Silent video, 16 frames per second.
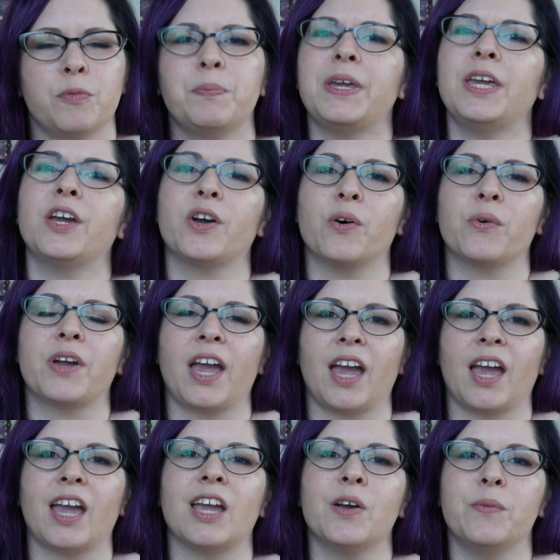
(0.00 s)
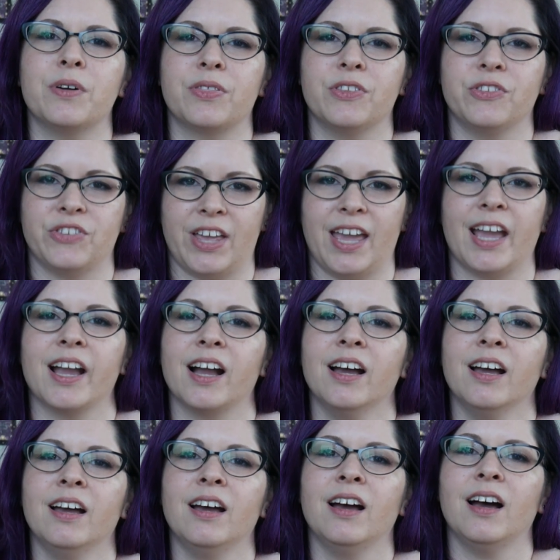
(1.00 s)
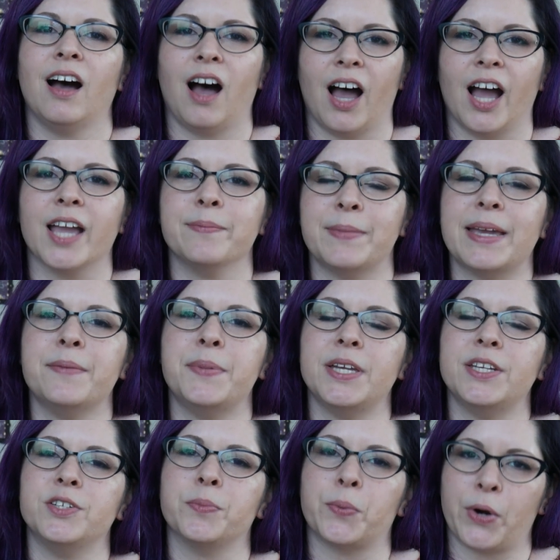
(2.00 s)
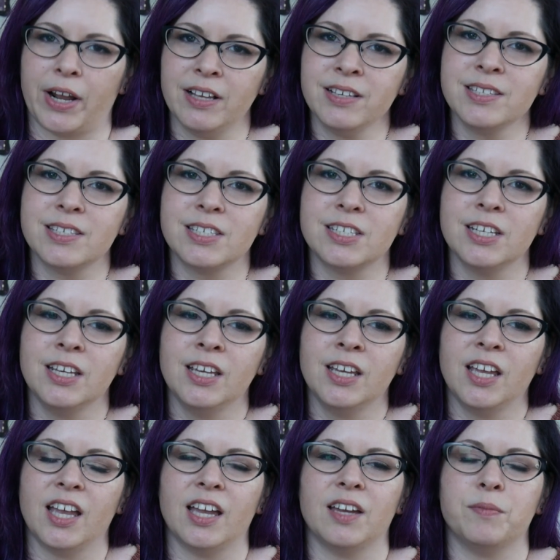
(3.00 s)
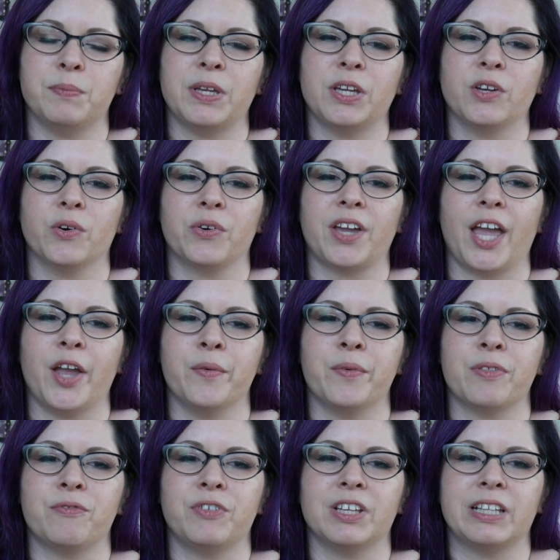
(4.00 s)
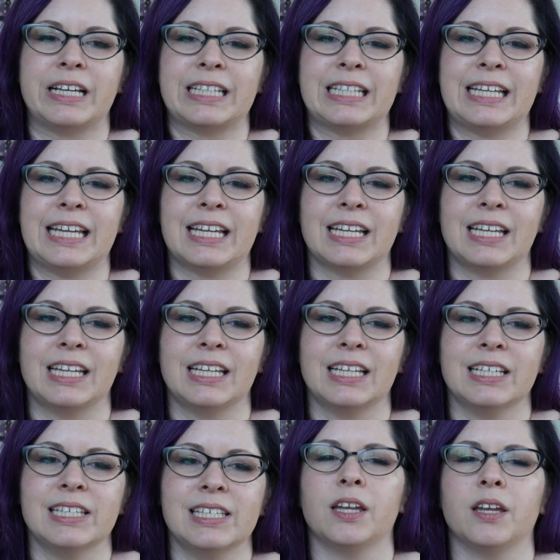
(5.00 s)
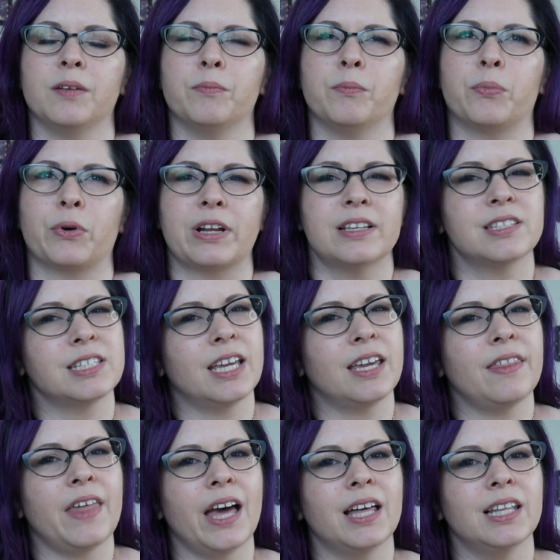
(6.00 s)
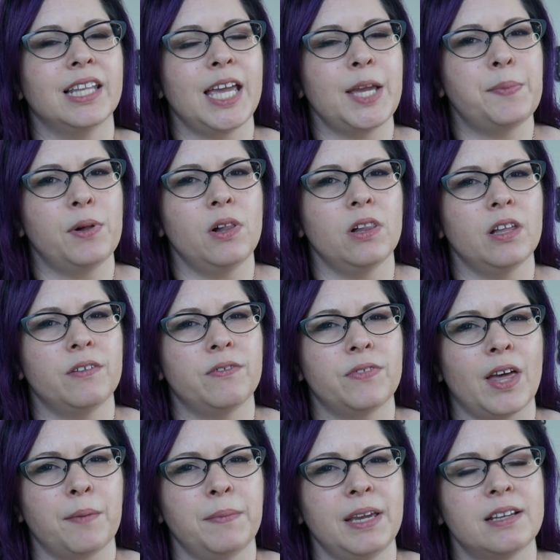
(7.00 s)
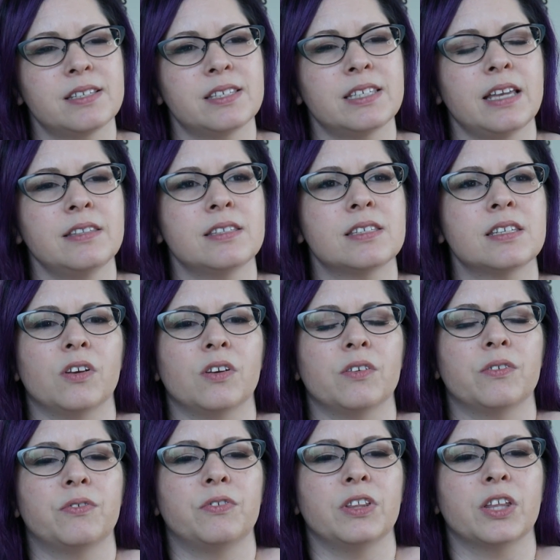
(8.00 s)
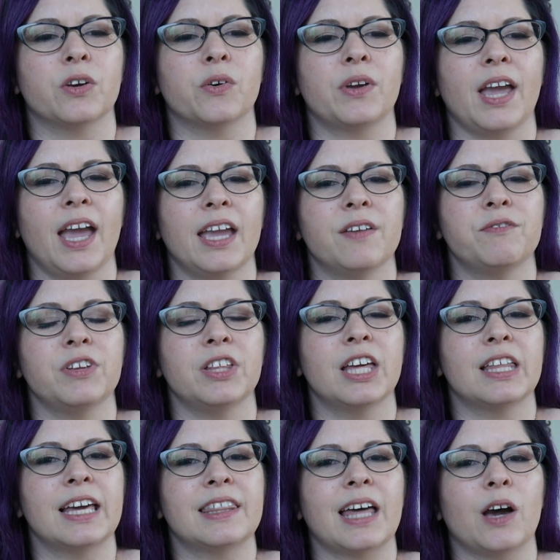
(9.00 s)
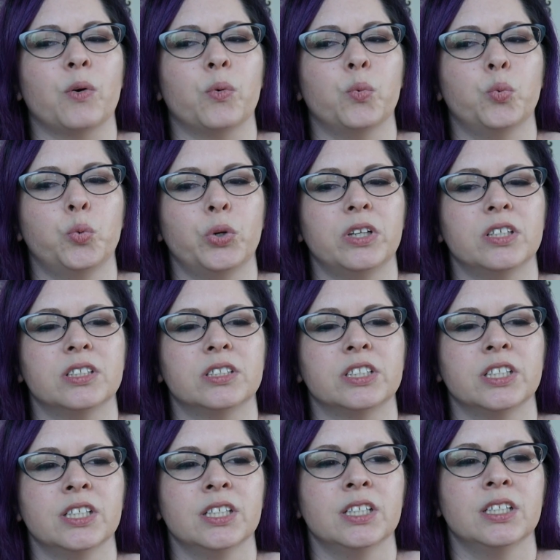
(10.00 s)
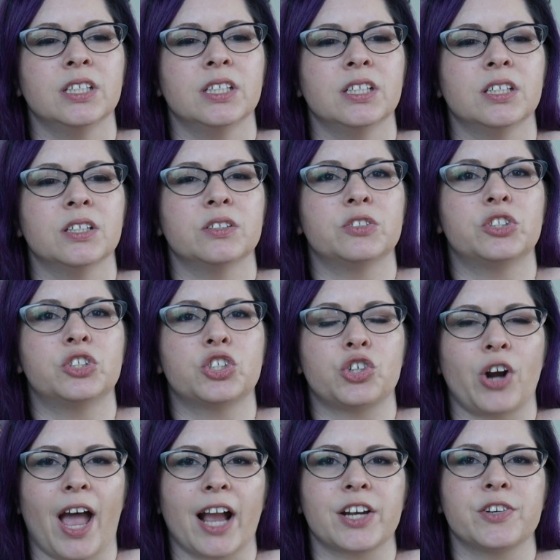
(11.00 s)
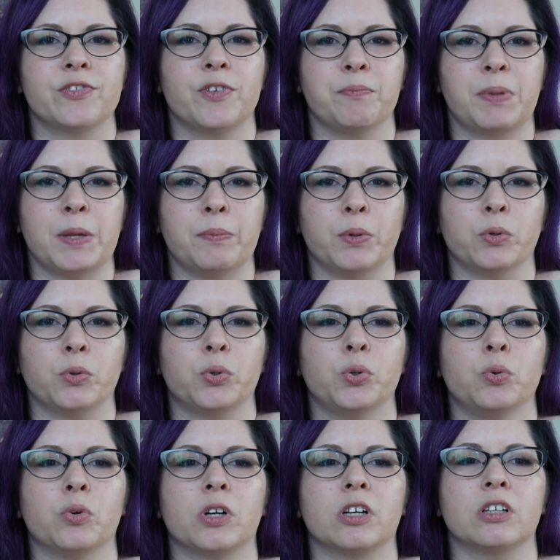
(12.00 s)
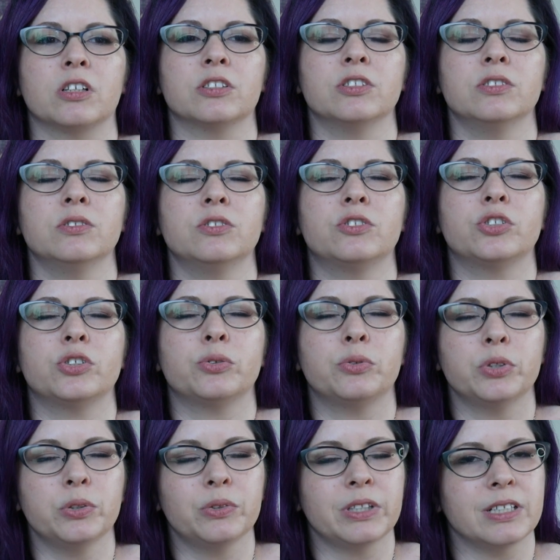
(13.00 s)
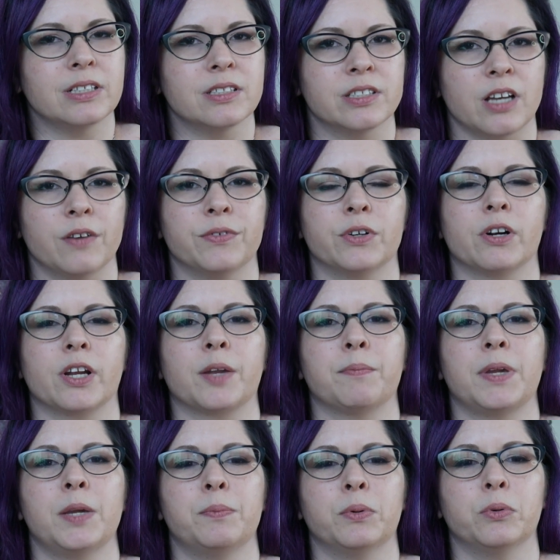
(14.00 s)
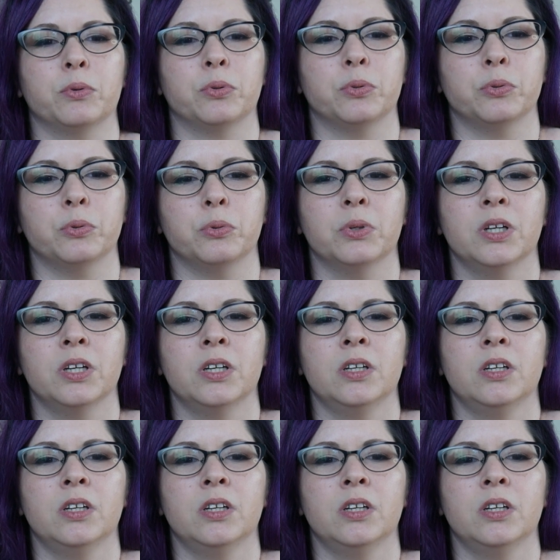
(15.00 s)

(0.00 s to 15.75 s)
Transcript: being okay with saying I may be depressed, and being okay with feeling like embracing that label, if that makes sense, feeling okay and feeling like that wouldn't detract from people who are truly suffering, people who